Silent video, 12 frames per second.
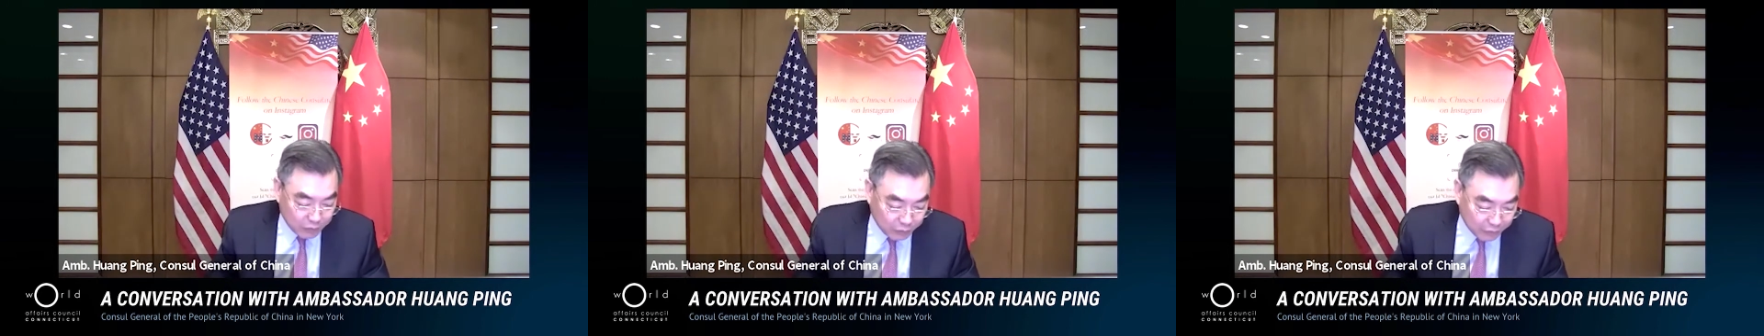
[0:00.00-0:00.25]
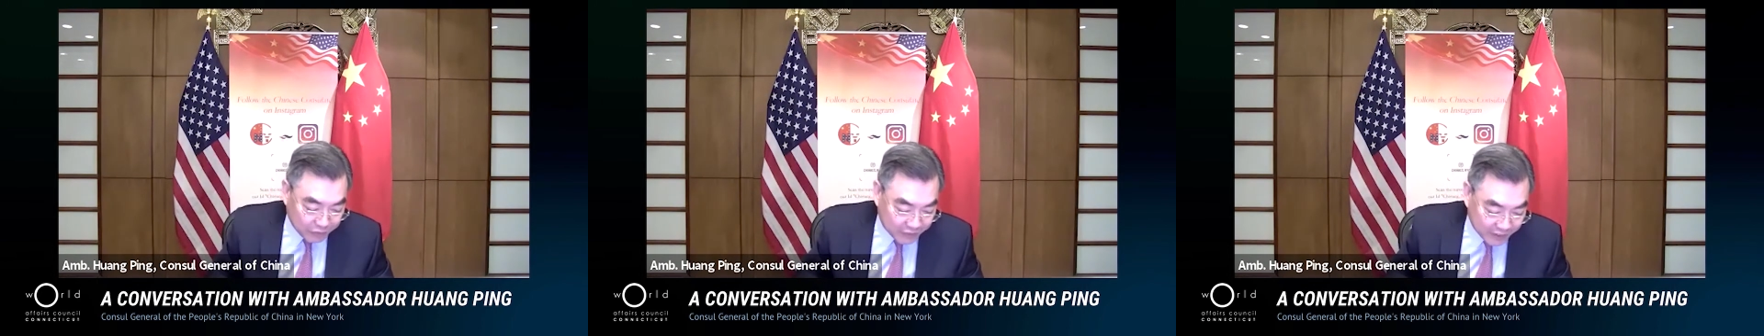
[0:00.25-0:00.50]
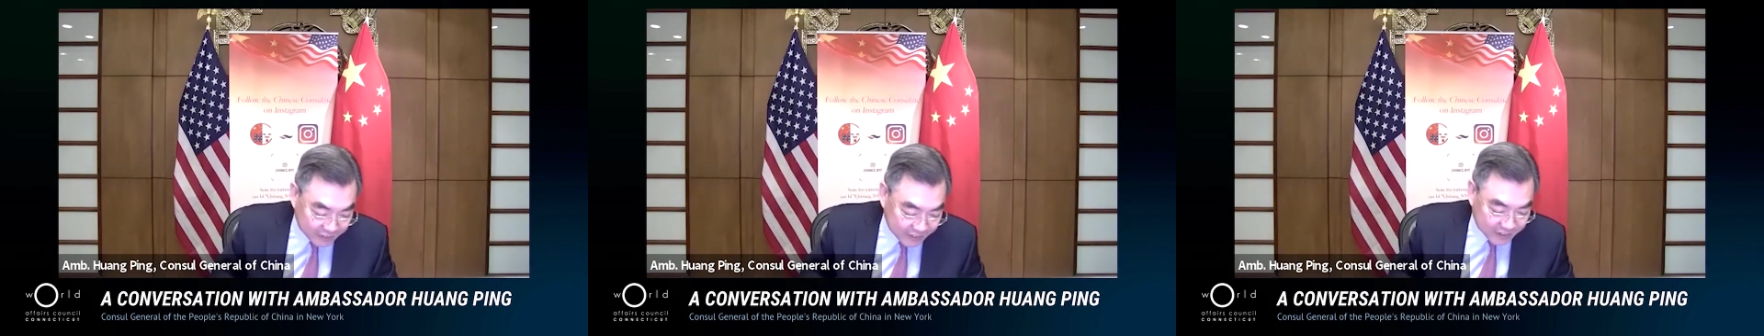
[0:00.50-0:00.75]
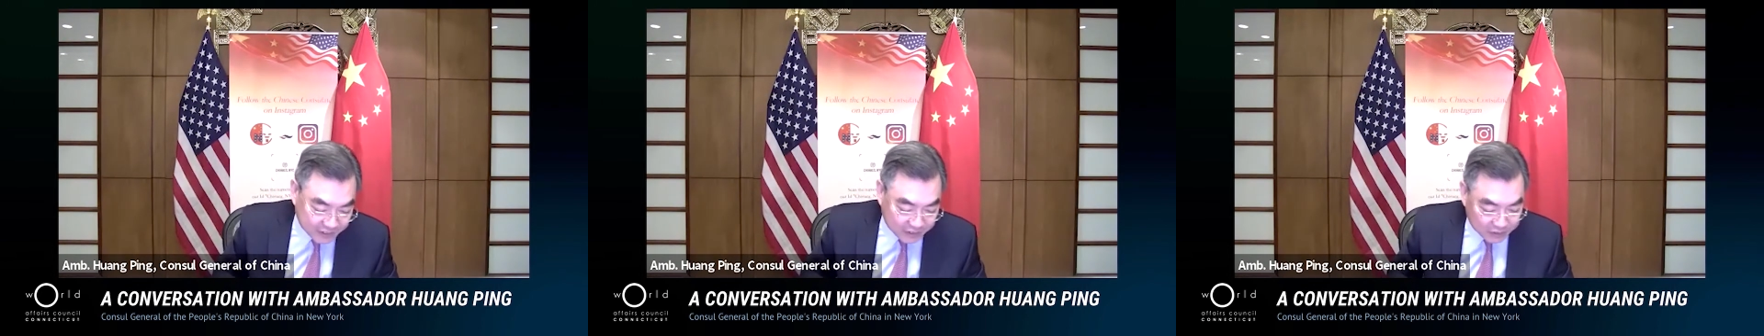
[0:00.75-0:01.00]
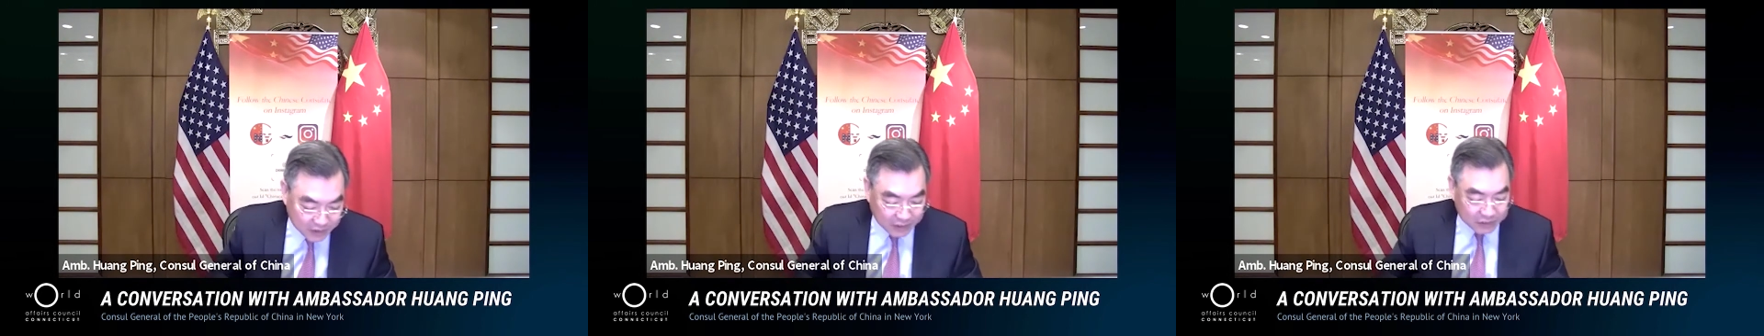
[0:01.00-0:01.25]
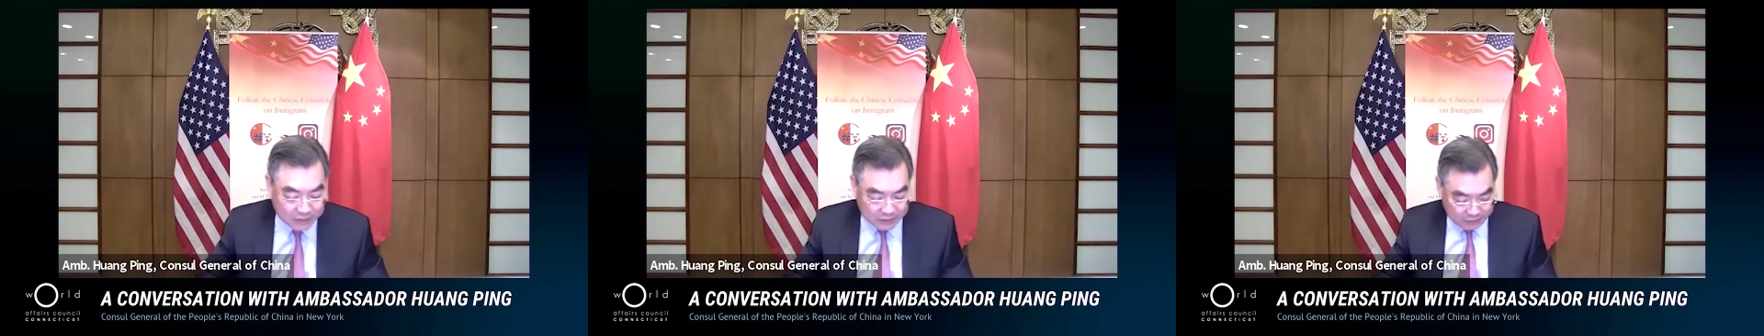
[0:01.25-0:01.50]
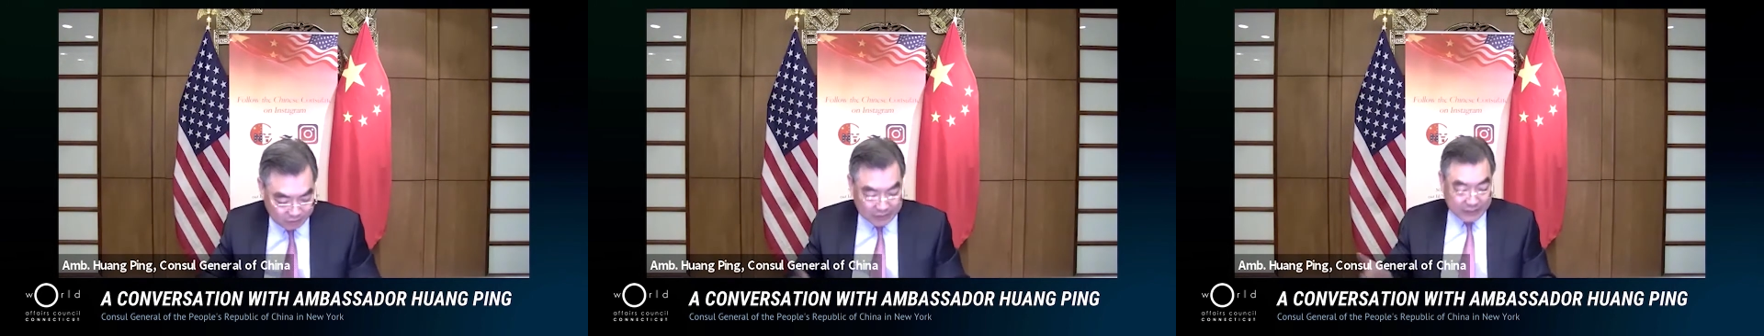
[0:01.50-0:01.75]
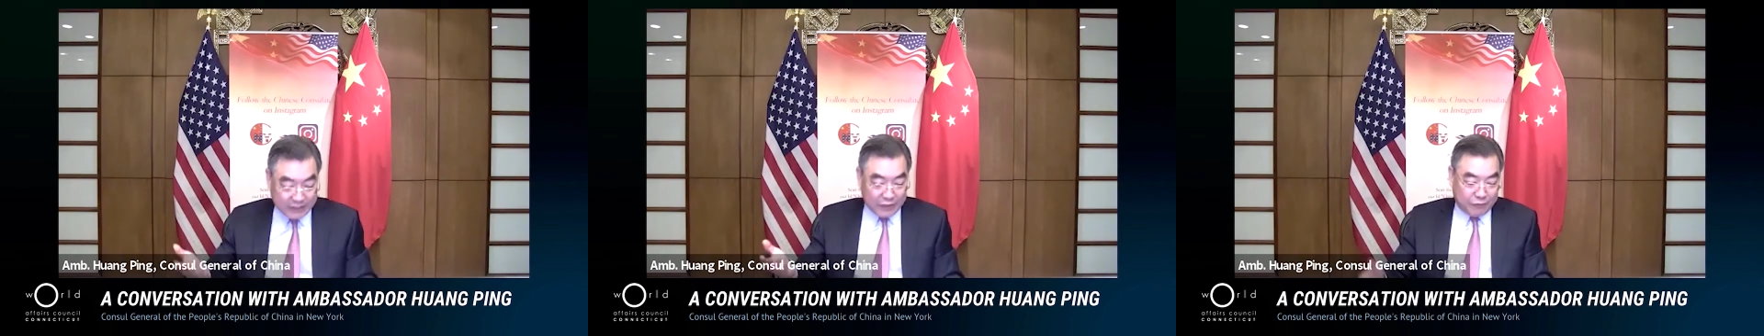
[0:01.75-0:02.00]
things,
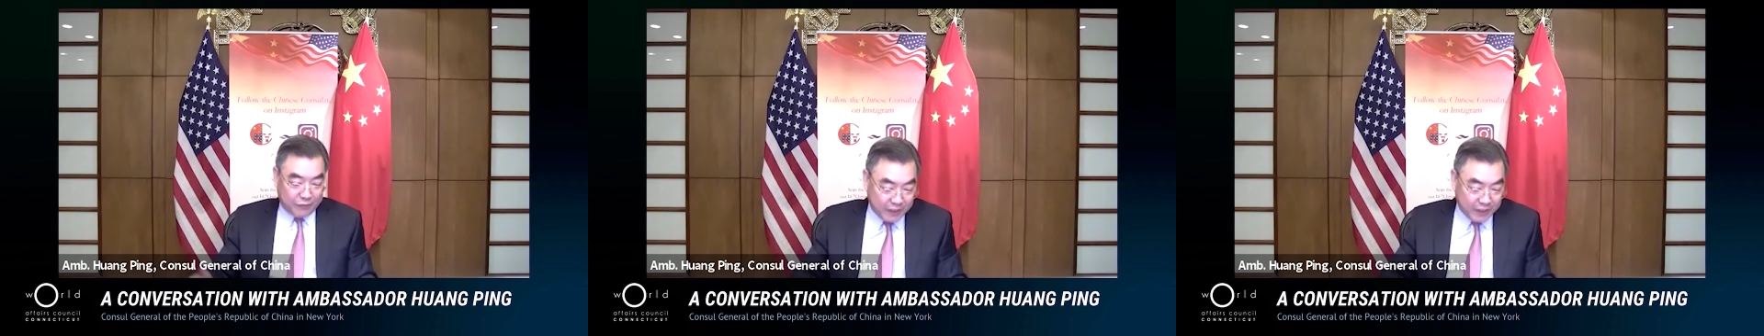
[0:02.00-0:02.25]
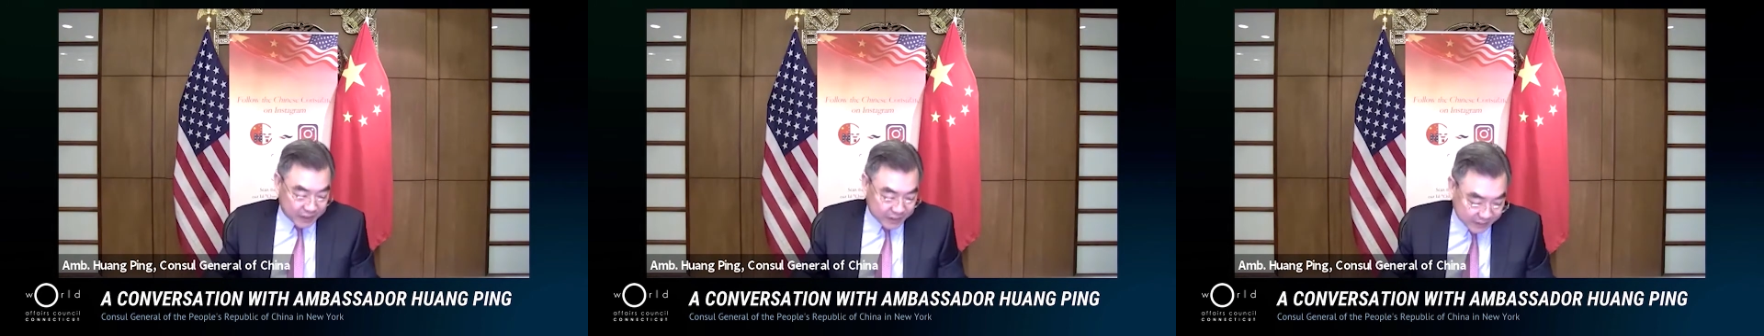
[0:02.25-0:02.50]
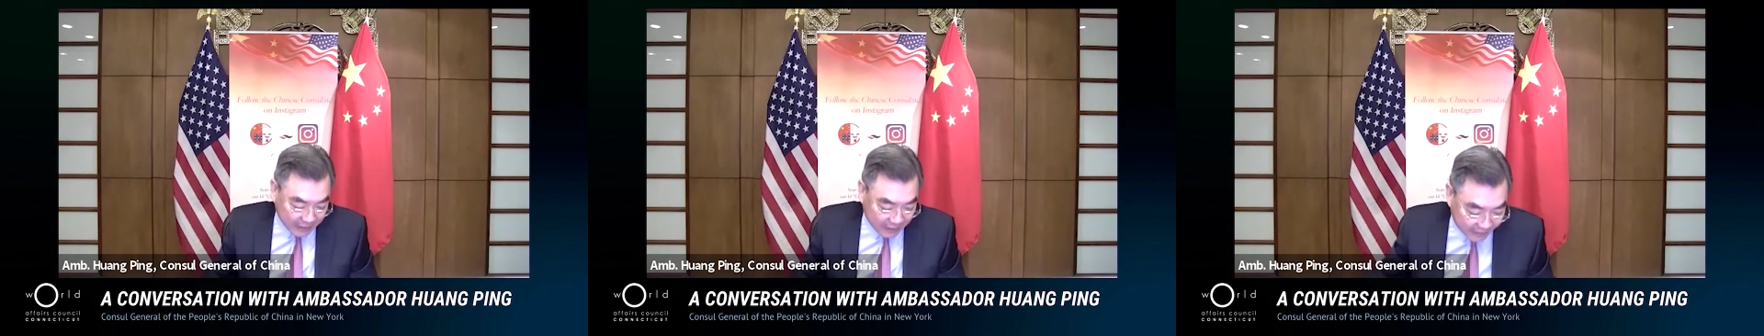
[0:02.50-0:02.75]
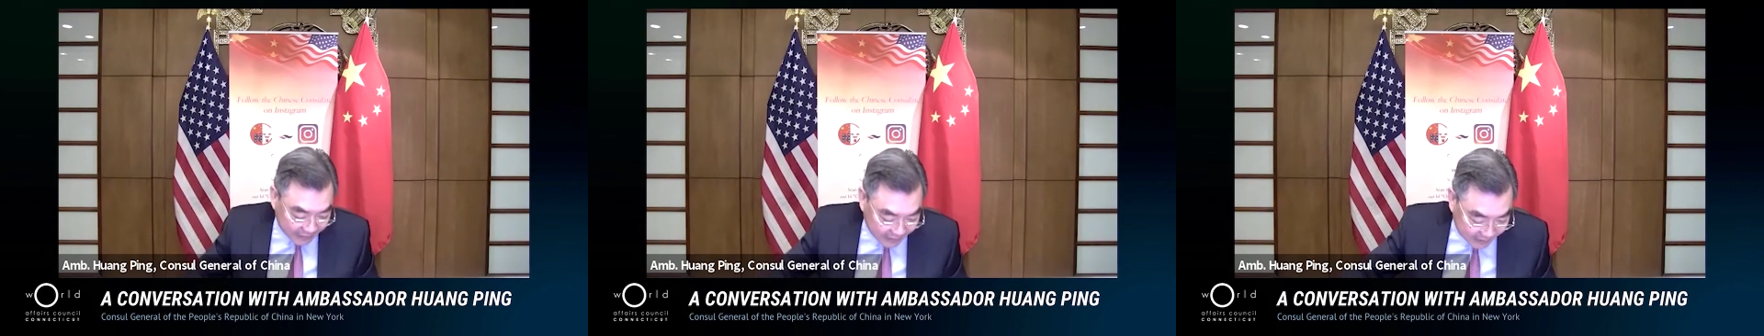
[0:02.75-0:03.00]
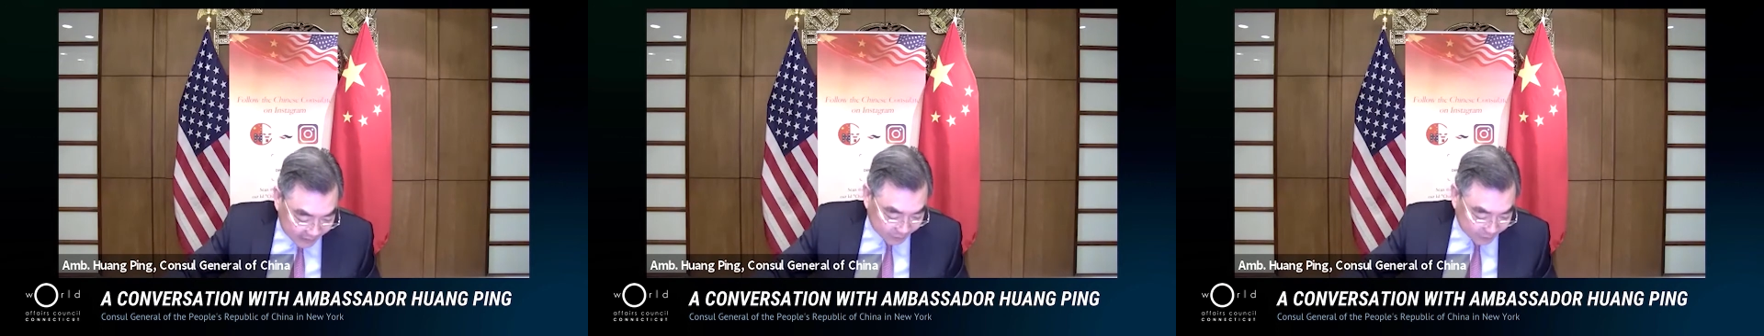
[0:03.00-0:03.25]
the figures I